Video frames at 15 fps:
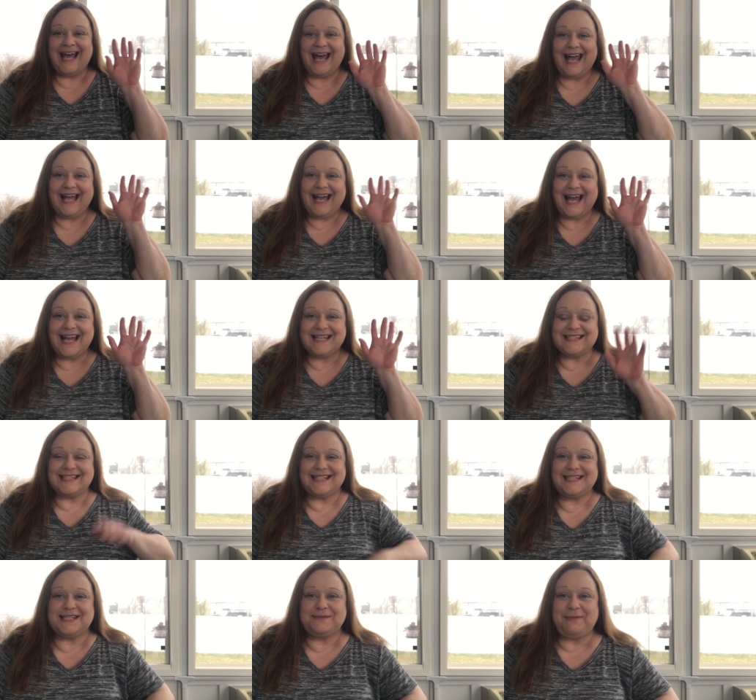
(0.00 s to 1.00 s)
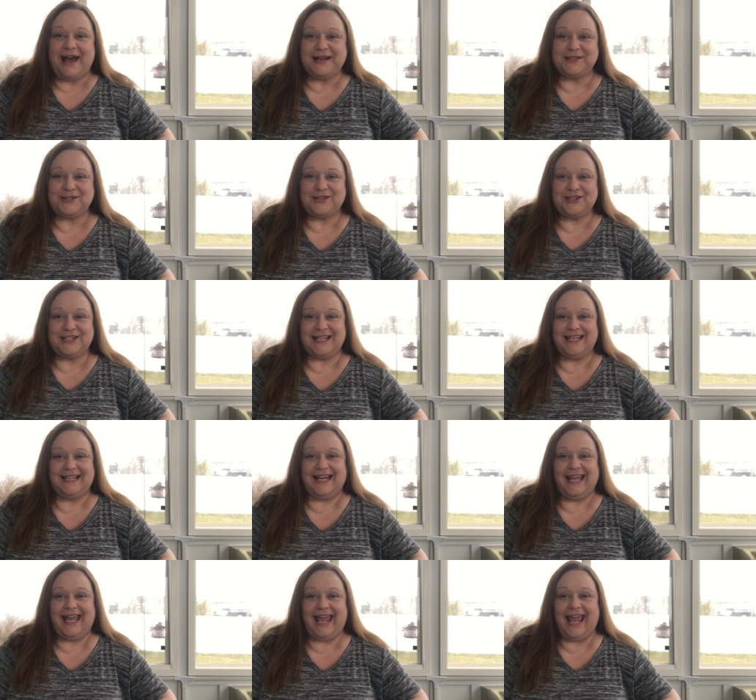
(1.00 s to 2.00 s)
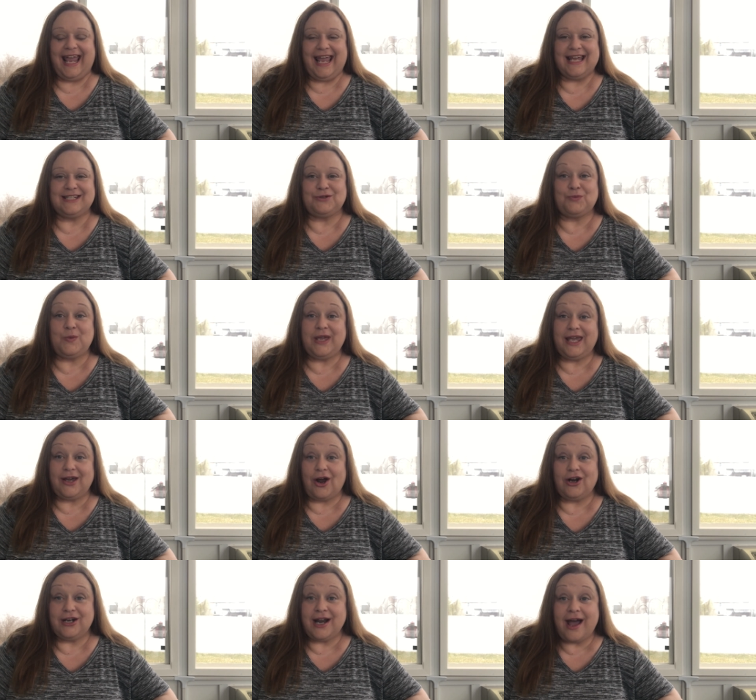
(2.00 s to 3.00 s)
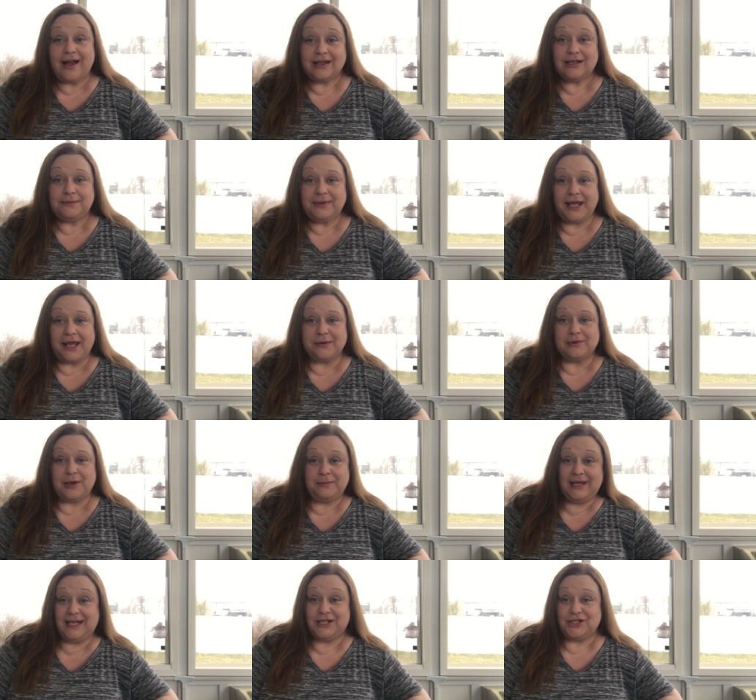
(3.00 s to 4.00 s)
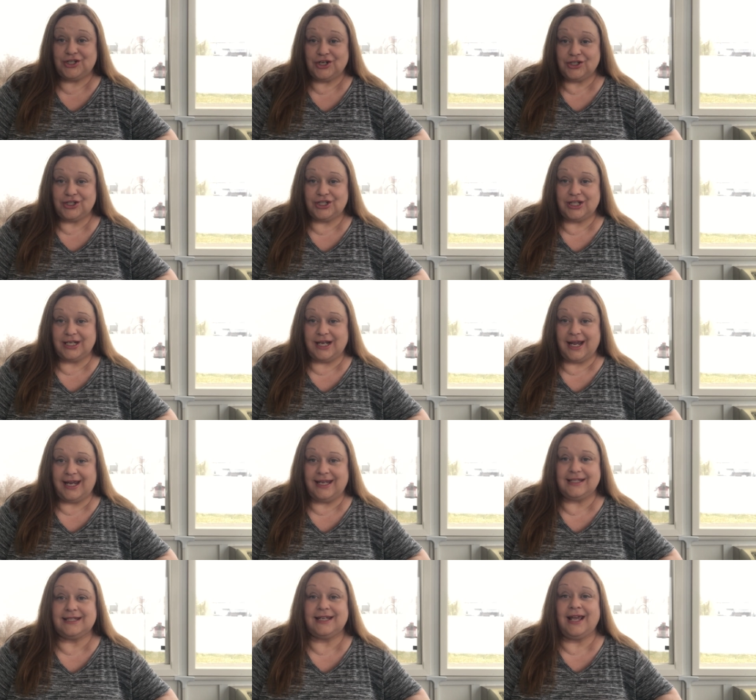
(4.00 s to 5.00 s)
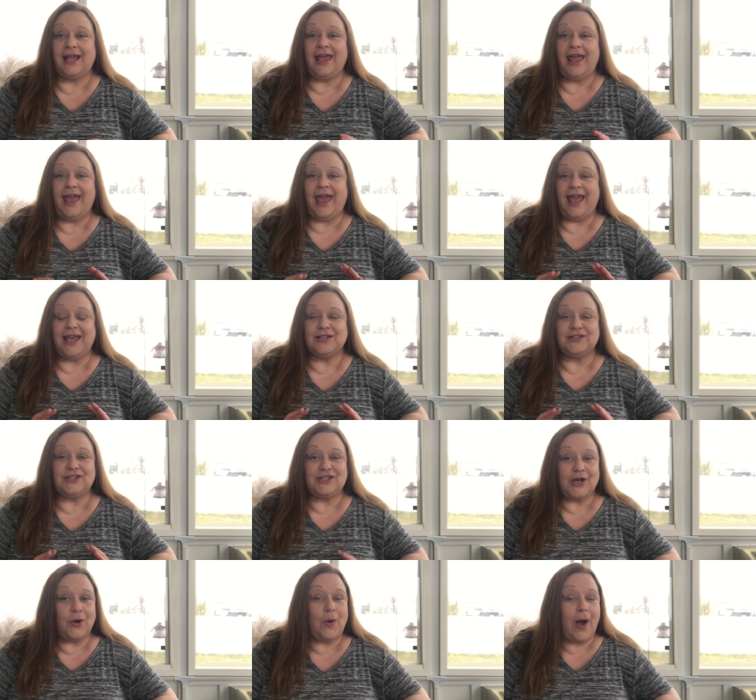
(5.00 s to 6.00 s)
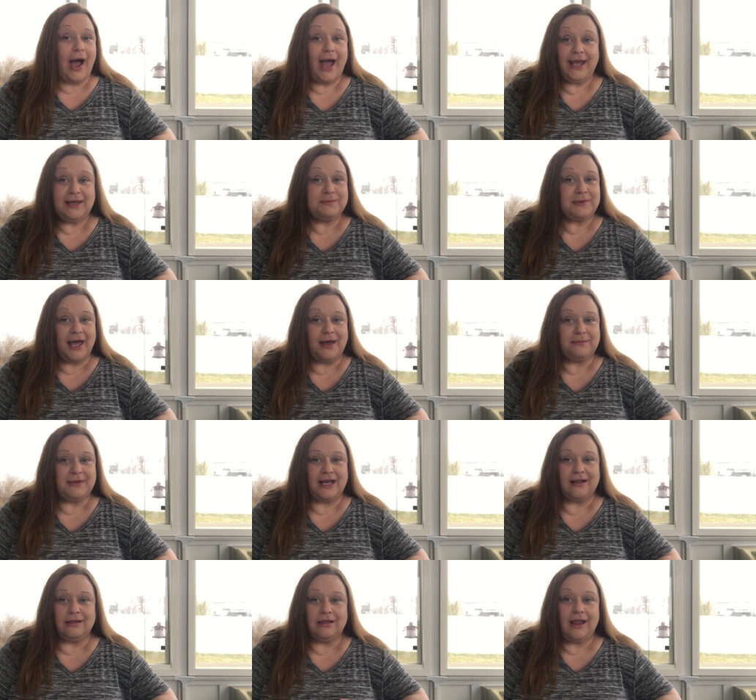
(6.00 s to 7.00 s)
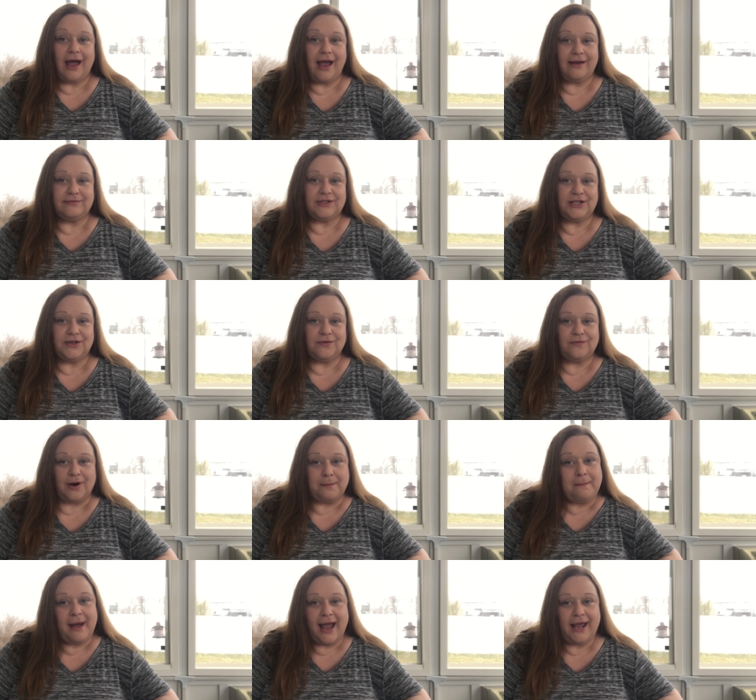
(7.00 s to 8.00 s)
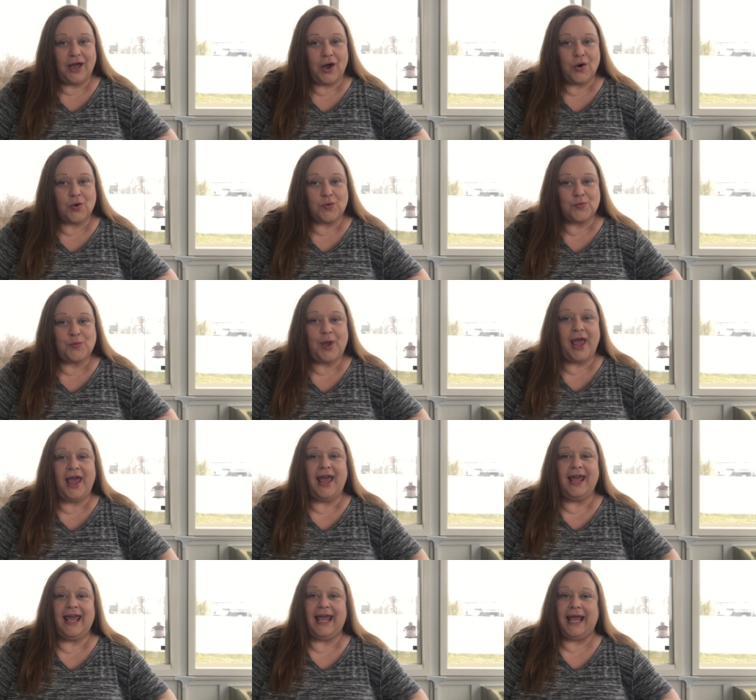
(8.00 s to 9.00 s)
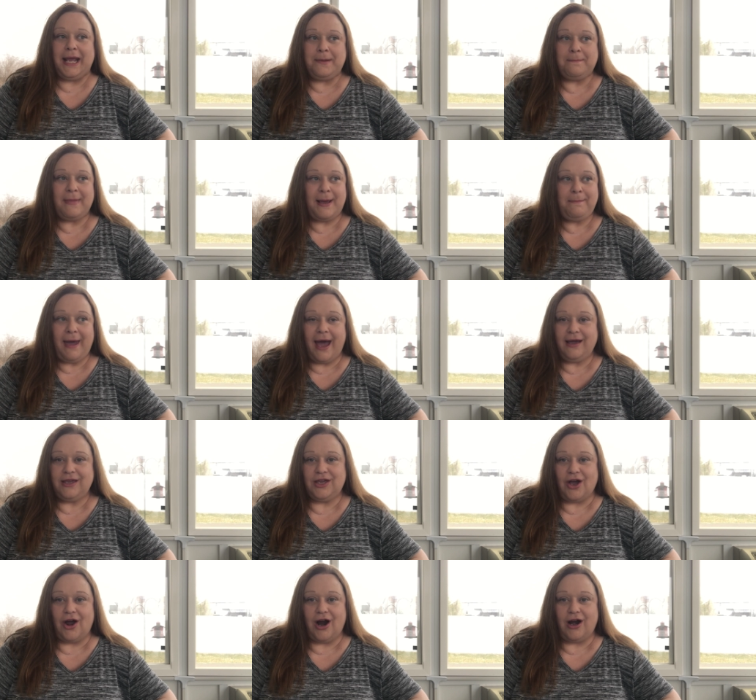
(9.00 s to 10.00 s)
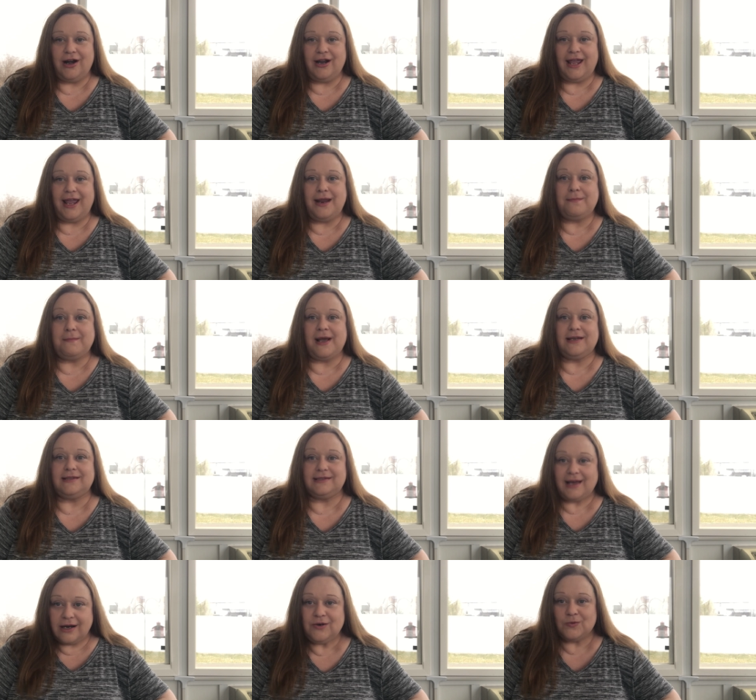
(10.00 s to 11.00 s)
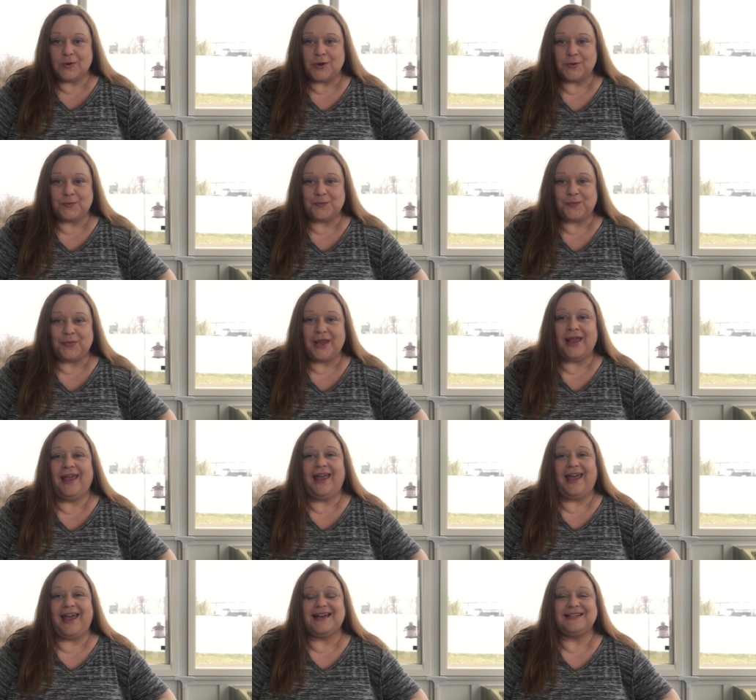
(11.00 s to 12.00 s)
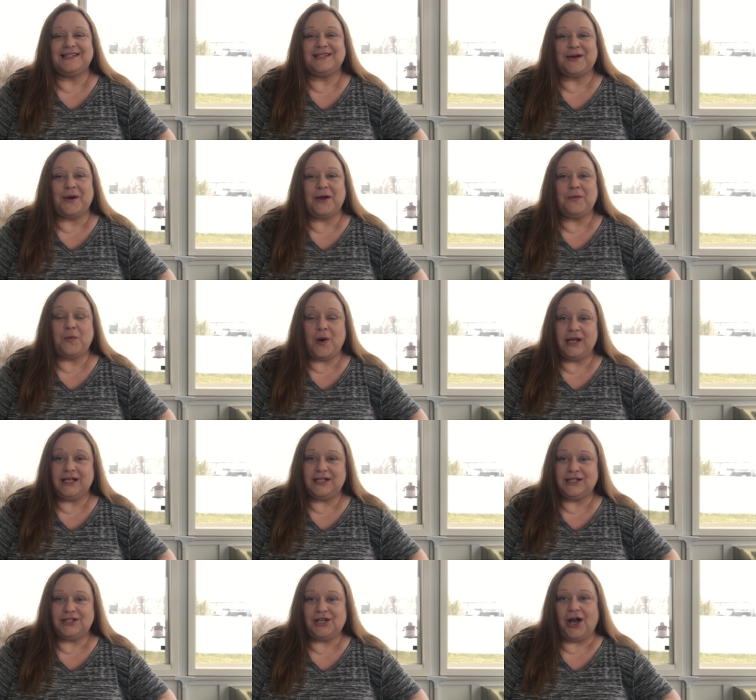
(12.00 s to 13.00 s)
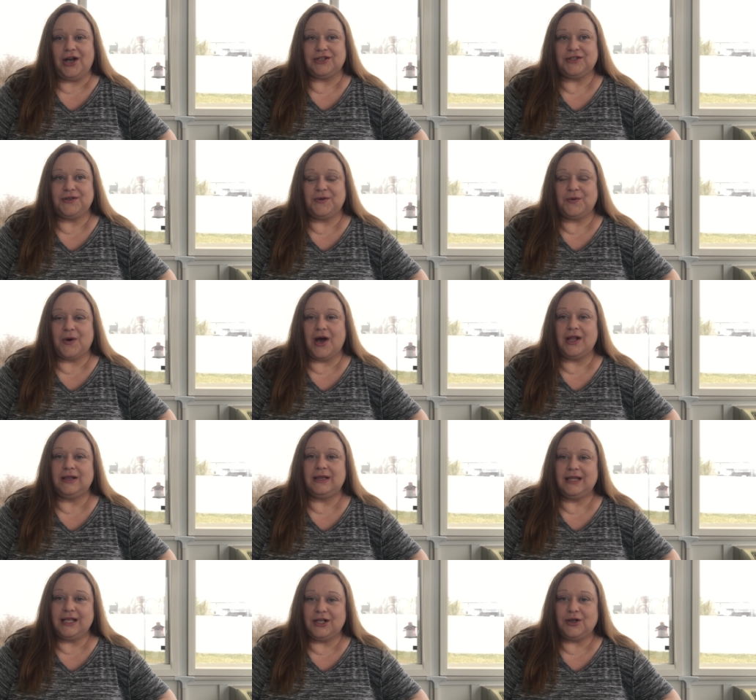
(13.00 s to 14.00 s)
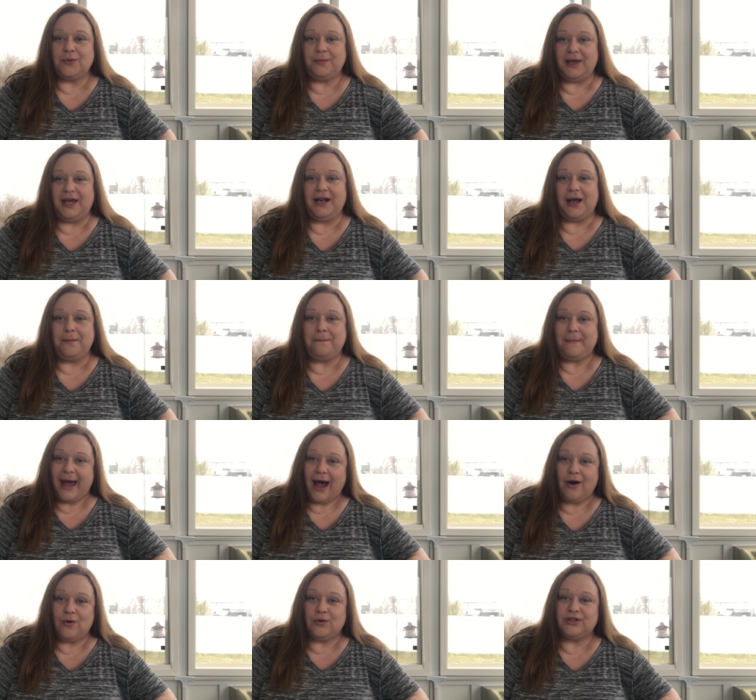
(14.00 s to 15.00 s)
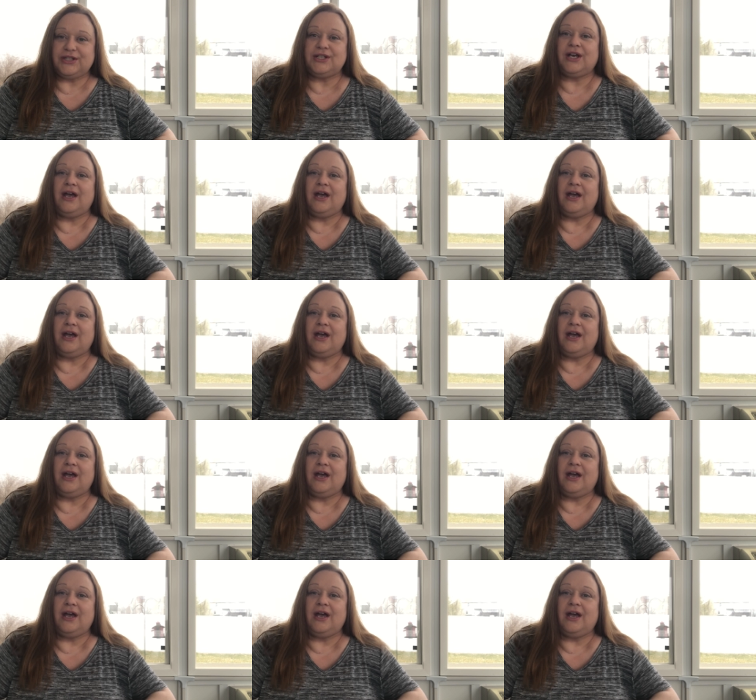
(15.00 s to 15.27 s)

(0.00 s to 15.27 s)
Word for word: Hi guys, this is Pastor Tina and we are not going to be able to meet at church tonight and so I am coming live to you from my home in my backyard in my sunroom. And so I wanted to talk to you a little bit about